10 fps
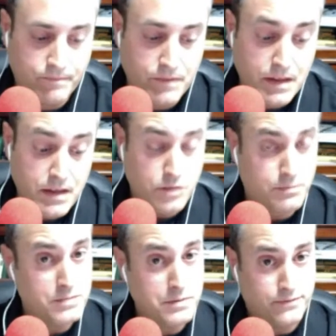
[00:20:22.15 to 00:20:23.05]
There
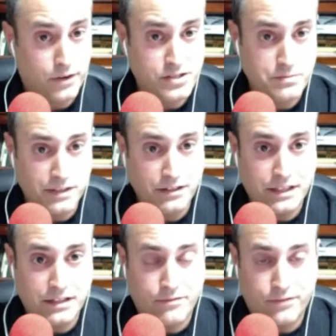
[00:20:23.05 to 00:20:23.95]
must be
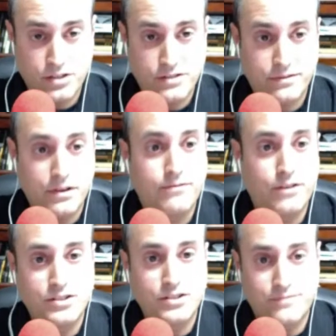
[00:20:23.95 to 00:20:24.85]
falsibility or falsif-
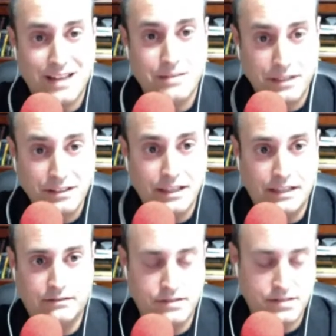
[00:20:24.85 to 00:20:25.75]

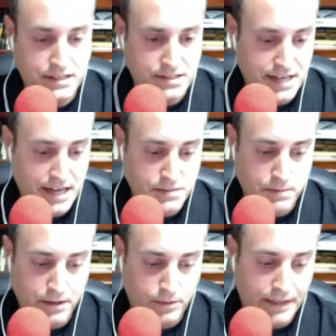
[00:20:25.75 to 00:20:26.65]
falsifiability to these tests,
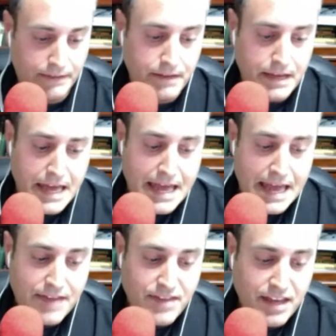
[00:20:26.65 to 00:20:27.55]
by the way.
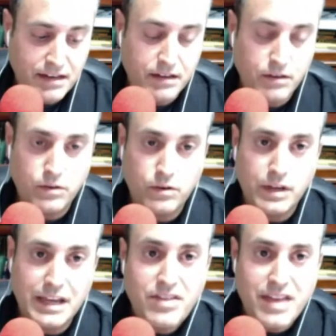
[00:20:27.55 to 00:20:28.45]
And then
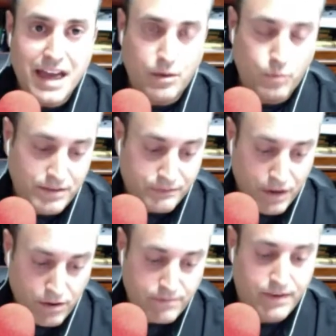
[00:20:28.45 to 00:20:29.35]
in that, we
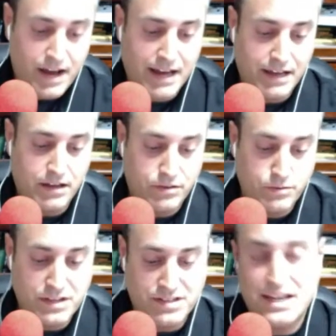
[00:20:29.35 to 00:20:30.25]
verify through
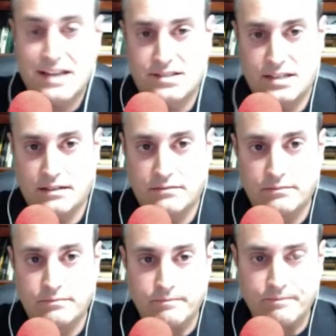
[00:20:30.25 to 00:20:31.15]
this testing.
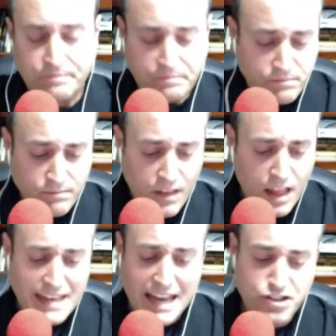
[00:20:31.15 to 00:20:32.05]

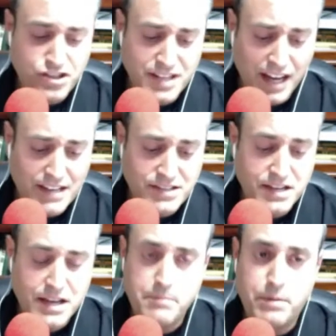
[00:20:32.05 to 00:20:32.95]
And not just us,
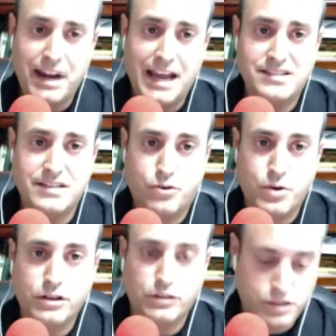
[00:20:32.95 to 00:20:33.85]
but it has to have
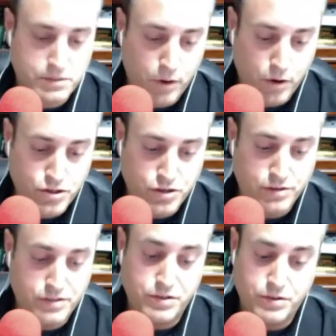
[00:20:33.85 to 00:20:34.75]
critical exposure
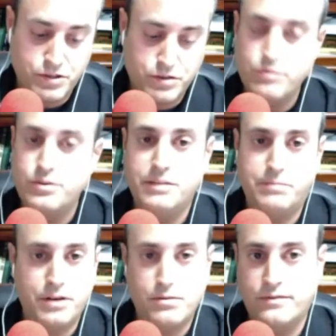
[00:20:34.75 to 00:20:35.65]
to scrutiny,
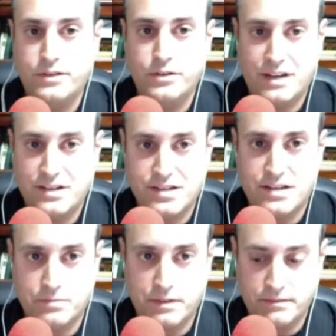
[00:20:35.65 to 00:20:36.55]
peer review, and assessment.